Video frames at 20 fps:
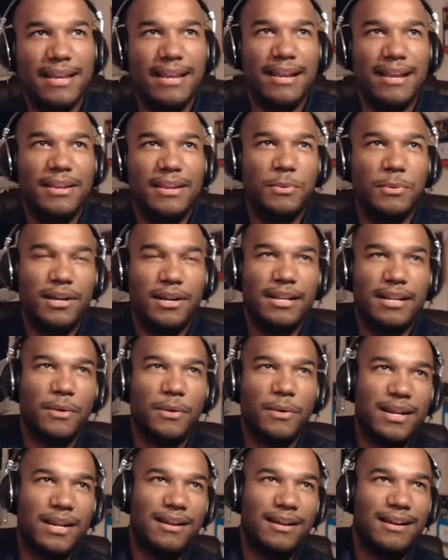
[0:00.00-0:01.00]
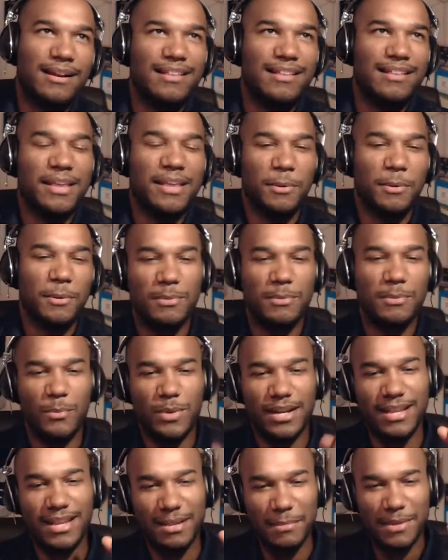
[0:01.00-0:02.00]
Yeah, you were on there when
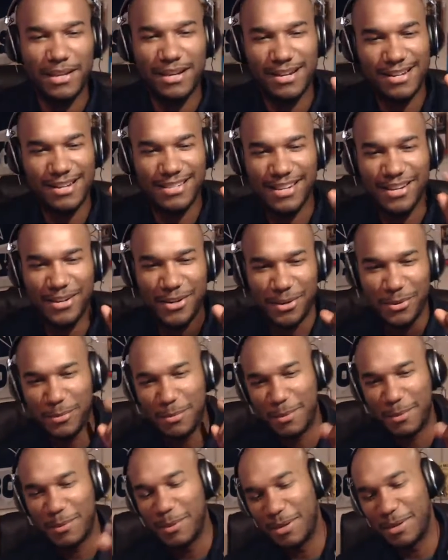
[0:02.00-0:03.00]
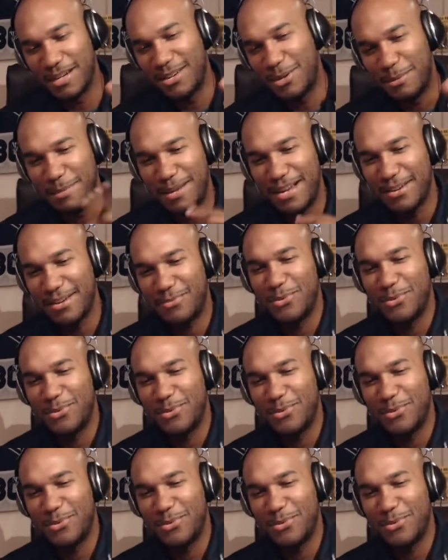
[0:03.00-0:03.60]
him and Senior were going back and